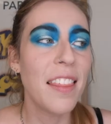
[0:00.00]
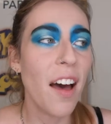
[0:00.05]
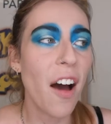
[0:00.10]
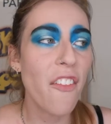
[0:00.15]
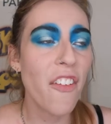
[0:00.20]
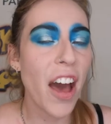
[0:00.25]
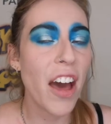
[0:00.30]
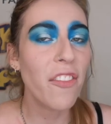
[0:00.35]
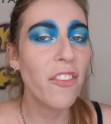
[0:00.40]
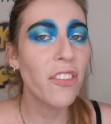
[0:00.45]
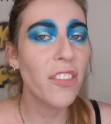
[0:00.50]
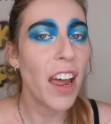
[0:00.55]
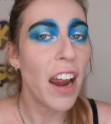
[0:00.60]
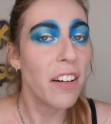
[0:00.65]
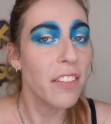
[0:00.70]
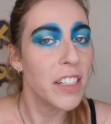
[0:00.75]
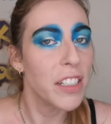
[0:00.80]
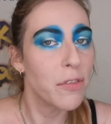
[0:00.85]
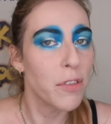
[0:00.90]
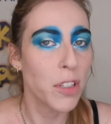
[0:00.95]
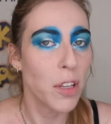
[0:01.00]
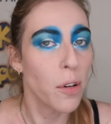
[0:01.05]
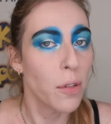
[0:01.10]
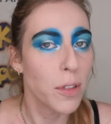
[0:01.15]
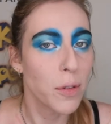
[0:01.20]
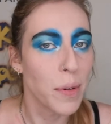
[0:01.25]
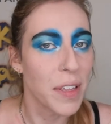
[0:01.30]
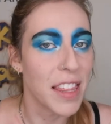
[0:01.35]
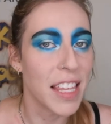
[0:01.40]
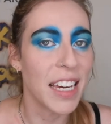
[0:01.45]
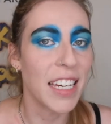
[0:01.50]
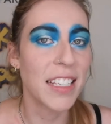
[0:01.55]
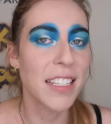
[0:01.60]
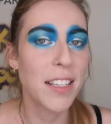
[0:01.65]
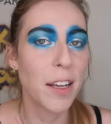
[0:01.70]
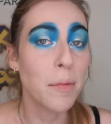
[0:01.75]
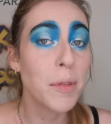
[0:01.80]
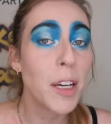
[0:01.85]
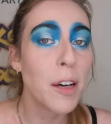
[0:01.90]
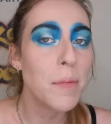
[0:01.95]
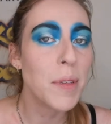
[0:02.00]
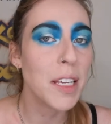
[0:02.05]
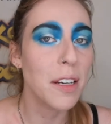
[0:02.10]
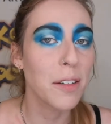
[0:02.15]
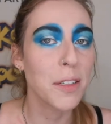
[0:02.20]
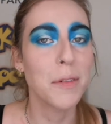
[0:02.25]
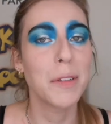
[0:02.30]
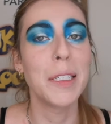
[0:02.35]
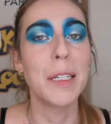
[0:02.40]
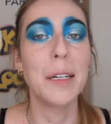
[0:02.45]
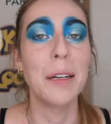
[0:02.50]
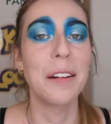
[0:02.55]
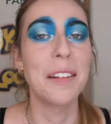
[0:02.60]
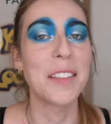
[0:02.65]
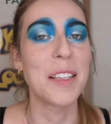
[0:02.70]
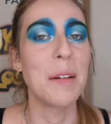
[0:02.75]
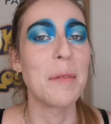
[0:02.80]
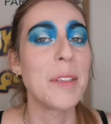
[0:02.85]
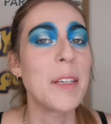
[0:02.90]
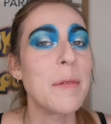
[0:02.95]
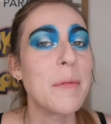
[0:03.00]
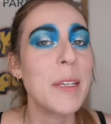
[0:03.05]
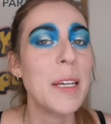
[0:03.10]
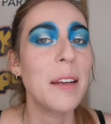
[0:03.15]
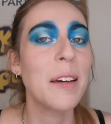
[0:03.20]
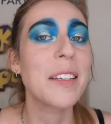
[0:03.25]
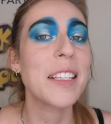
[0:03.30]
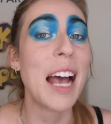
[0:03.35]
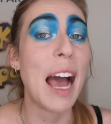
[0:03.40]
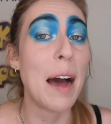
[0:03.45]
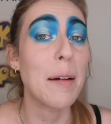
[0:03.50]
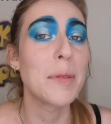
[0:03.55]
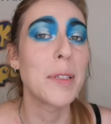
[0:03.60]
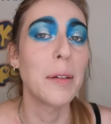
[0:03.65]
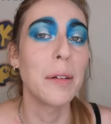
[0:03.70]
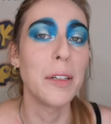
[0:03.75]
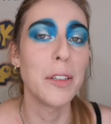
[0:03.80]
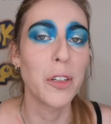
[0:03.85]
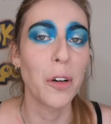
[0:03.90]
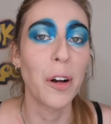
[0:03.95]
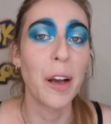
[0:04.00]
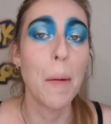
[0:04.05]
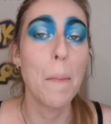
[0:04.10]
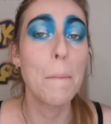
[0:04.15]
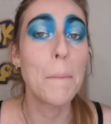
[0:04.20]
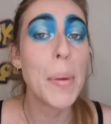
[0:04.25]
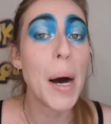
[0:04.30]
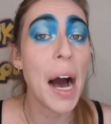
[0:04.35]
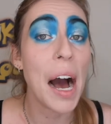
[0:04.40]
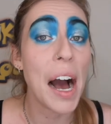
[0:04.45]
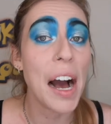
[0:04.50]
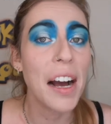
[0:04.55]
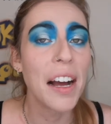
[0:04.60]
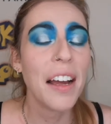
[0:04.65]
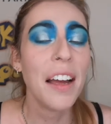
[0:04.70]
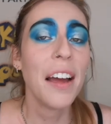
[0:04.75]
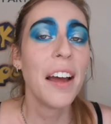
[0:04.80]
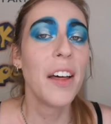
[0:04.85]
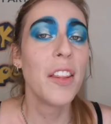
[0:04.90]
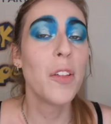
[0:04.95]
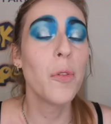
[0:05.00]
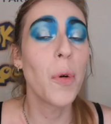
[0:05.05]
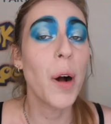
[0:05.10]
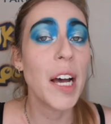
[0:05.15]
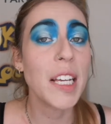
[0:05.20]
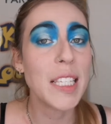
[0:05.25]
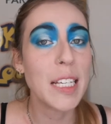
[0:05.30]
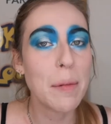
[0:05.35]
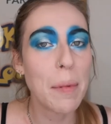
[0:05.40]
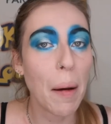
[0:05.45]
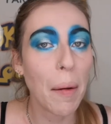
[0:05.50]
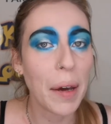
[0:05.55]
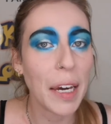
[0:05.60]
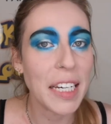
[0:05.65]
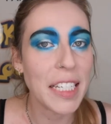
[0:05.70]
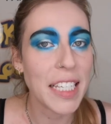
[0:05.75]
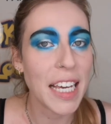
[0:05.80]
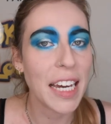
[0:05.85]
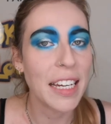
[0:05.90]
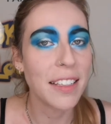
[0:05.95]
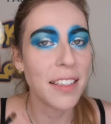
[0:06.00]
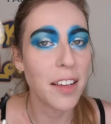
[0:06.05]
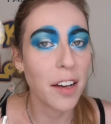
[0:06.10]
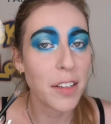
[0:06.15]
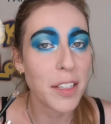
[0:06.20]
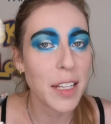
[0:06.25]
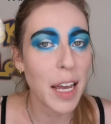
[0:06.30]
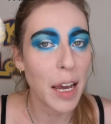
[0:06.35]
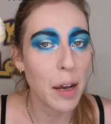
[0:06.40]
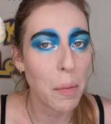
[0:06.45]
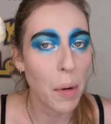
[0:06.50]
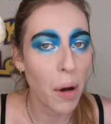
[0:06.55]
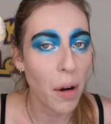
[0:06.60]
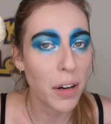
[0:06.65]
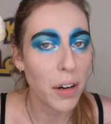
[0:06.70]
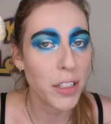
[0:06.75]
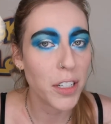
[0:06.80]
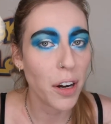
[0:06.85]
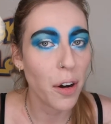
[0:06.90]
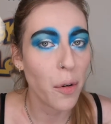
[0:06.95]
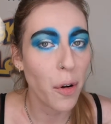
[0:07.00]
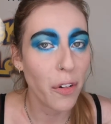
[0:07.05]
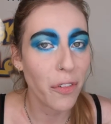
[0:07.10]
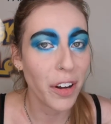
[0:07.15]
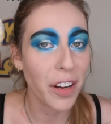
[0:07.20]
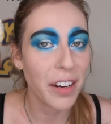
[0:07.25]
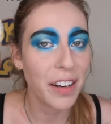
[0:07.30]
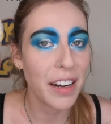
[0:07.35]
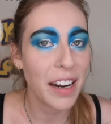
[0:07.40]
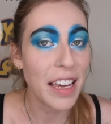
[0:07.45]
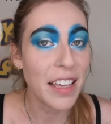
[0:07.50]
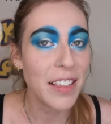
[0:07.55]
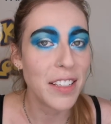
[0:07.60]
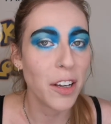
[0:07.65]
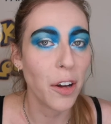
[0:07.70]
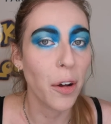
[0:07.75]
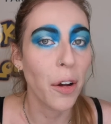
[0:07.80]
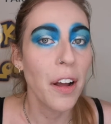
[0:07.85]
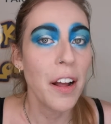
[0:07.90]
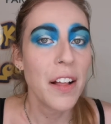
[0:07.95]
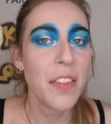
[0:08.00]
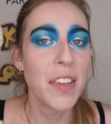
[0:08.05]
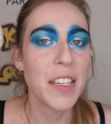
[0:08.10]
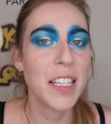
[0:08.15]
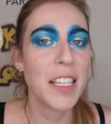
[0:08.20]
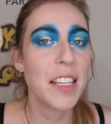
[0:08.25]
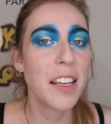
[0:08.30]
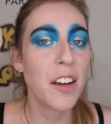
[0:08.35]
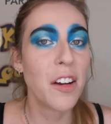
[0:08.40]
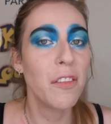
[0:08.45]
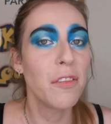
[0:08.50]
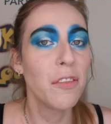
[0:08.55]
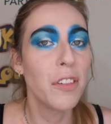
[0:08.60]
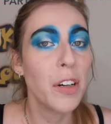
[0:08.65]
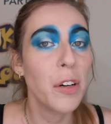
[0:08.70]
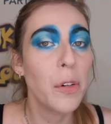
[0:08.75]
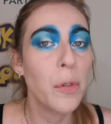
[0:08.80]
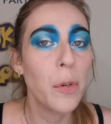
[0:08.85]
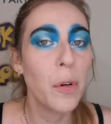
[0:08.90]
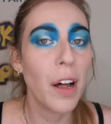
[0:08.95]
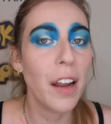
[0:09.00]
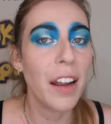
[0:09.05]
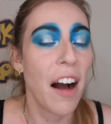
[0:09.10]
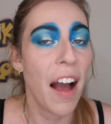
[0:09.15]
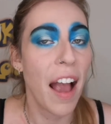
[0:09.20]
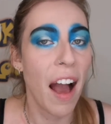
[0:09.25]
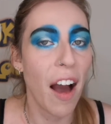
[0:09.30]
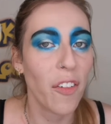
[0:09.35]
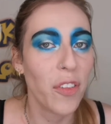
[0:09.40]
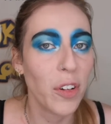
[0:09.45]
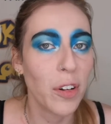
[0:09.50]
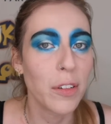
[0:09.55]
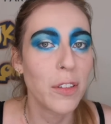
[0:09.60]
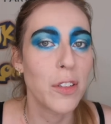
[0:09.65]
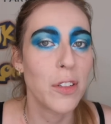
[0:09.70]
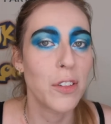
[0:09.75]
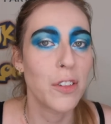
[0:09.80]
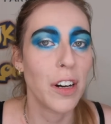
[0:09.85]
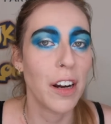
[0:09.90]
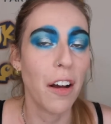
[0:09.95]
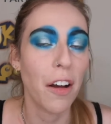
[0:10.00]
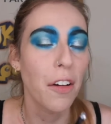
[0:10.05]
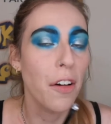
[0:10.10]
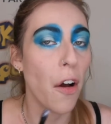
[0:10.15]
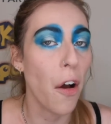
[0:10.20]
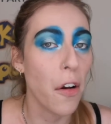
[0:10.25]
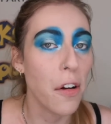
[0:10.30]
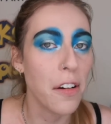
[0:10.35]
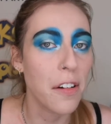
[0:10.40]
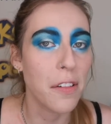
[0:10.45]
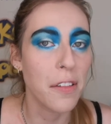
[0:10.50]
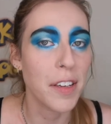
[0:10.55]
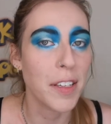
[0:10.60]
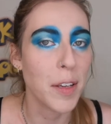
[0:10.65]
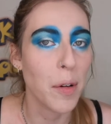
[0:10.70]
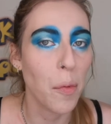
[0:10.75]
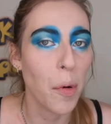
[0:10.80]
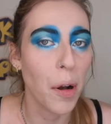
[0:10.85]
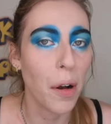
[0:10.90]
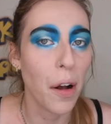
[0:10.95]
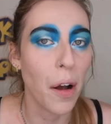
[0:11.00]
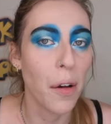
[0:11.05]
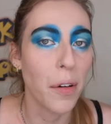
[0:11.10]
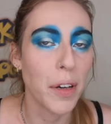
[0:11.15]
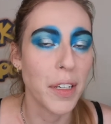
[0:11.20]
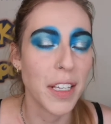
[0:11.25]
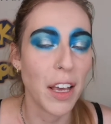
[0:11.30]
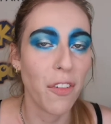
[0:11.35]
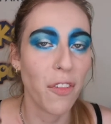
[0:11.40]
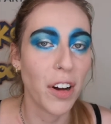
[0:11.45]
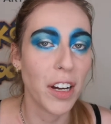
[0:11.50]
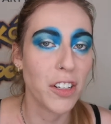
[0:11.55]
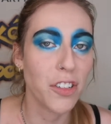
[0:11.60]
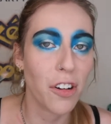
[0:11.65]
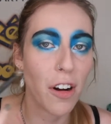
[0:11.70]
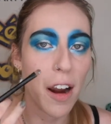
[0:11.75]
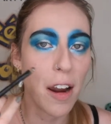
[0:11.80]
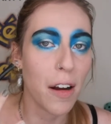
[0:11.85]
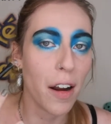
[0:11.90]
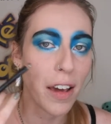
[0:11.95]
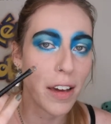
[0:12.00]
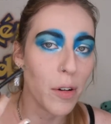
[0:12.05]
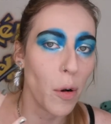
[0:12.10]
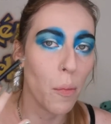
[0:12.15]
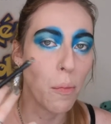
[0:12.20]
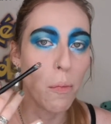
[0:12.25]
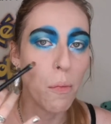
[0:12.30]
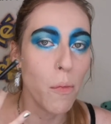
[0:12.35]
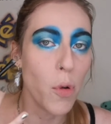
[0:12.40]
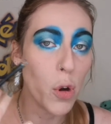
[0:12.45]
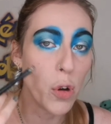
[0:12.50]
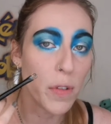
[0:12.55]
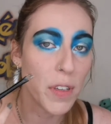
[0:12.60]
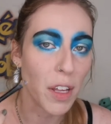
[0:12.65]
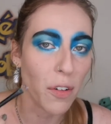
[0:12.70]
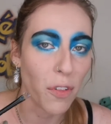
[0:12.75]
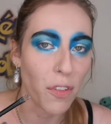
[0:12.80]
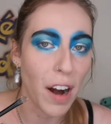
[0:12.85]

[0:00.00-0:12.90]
I've had varied results with this. Sometimes it looks really good and sometimes it looks absolutely shocking, but the worst thing about it is that it does take my eyeshadow off underneath. So this is like a real, I have to concentrate. I can only do this in one go because if I try and like move stuff